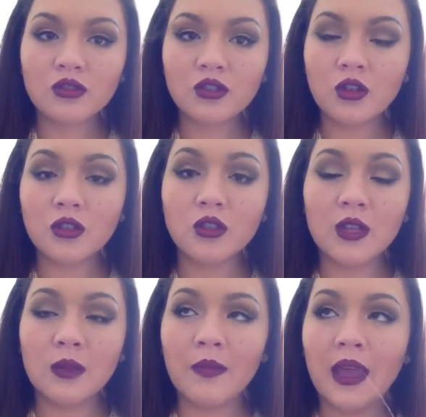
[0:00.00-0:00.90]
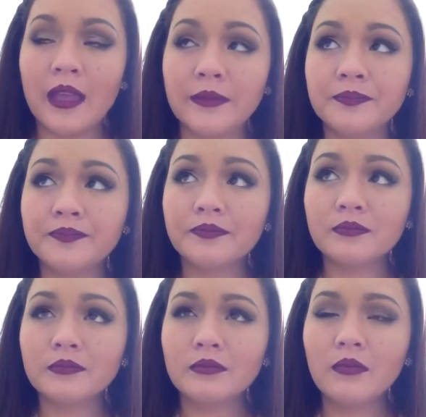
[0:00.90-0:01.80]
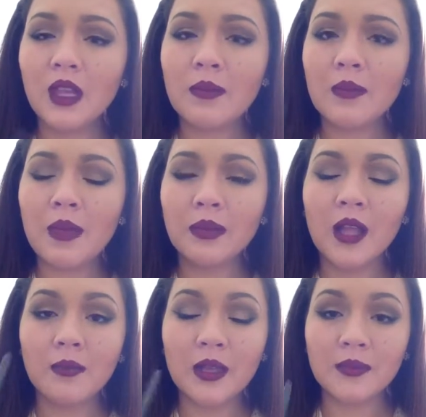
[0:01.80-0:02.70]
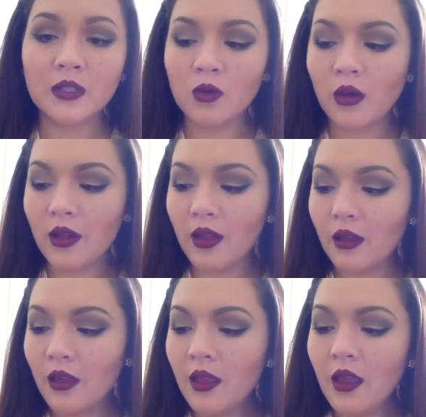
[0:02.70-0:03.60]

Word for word: showed you in my my, my plum lip tutorial.